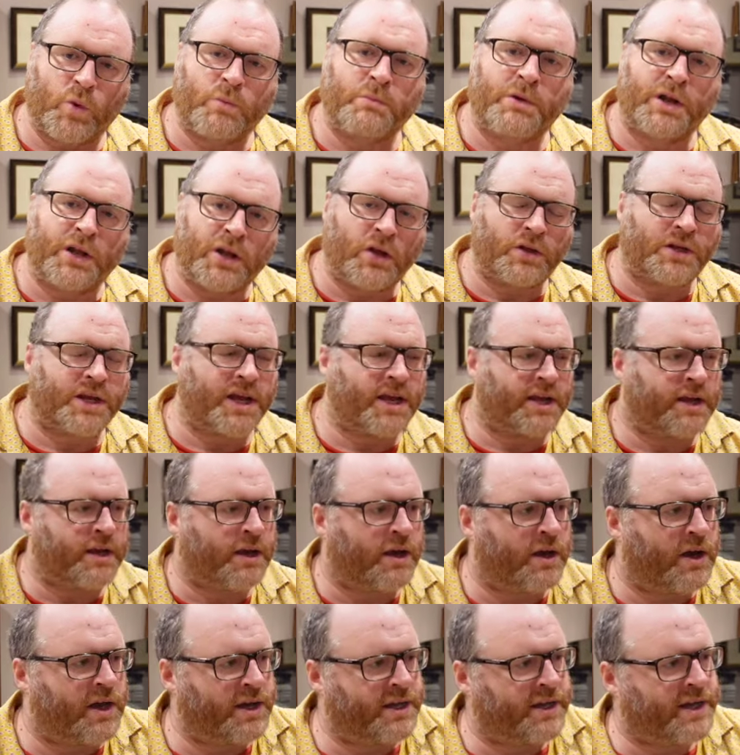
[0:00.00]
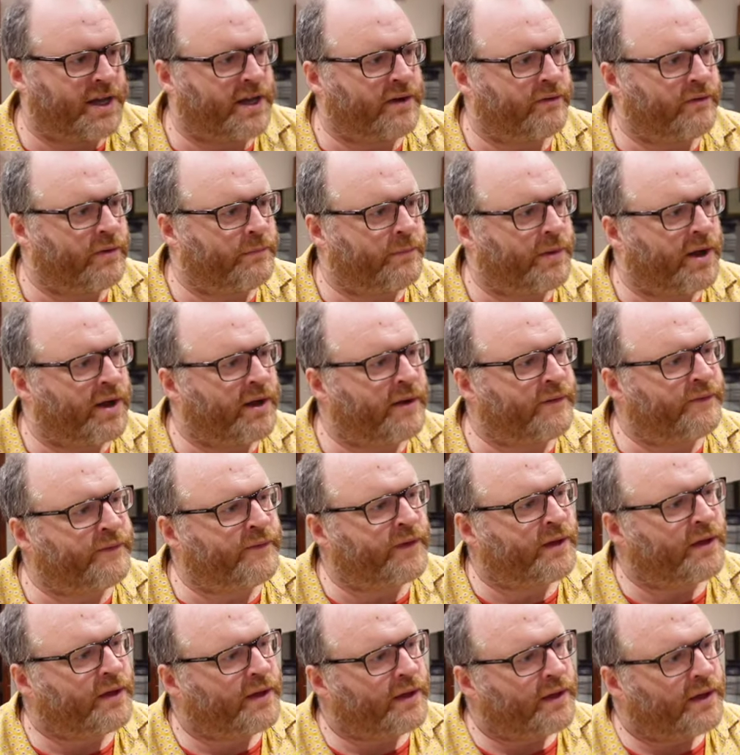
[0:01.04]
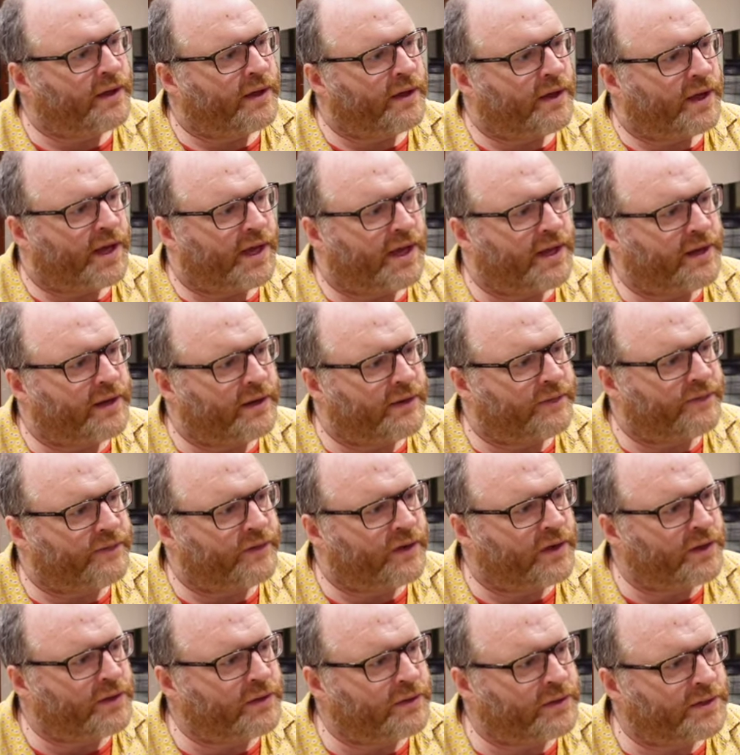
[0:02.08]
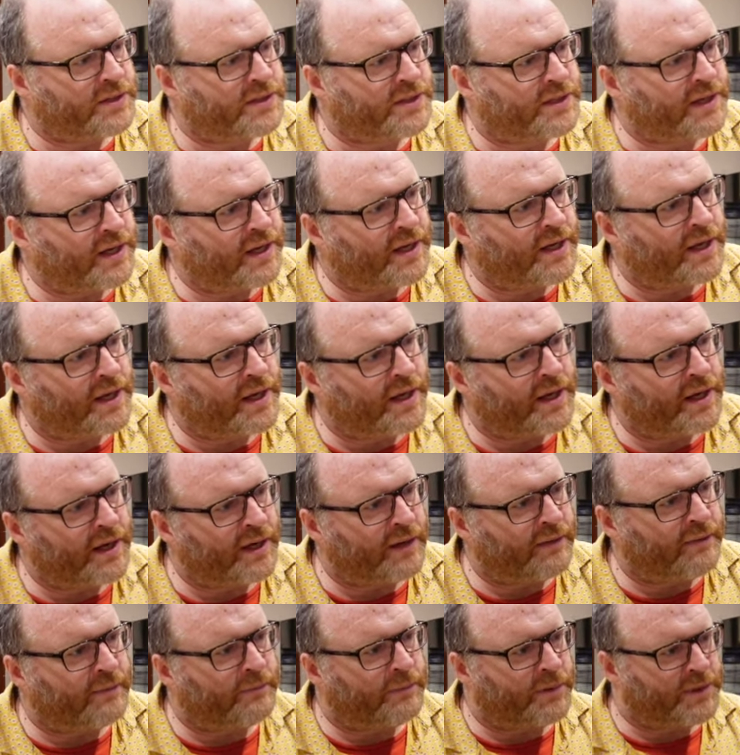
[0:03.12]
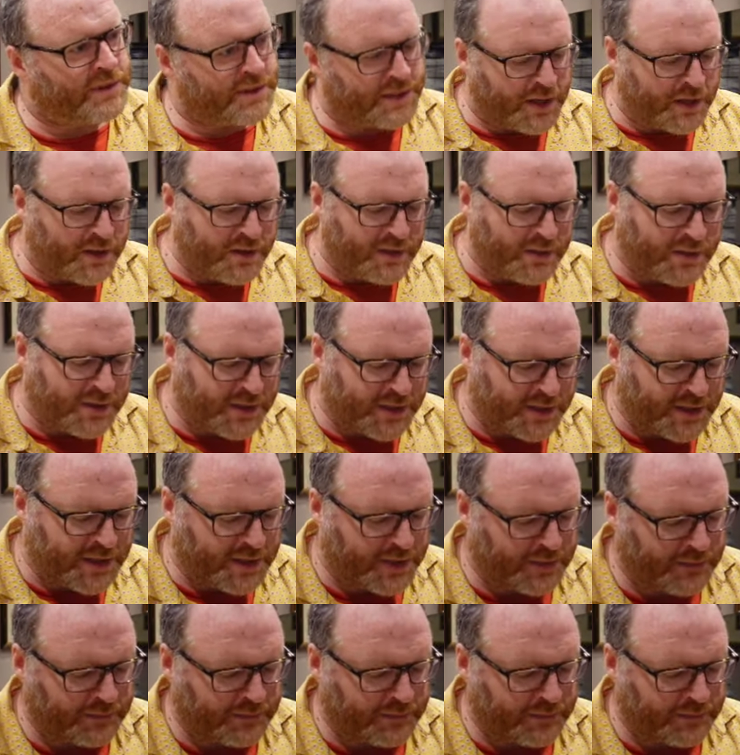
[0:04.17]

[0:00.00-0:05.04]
melodic idea above in the flutes and bassoons.